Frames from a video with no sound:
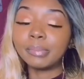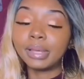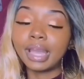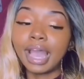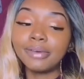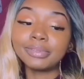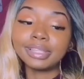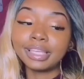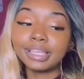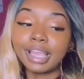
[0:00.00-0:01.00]
but I don't
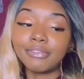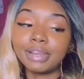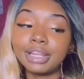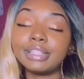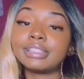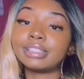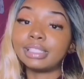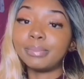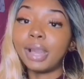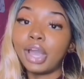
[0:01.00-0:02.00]
think y'all ready to
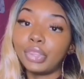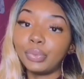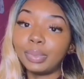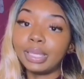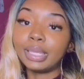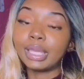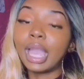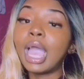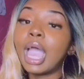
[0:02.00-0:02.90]
see my other wig.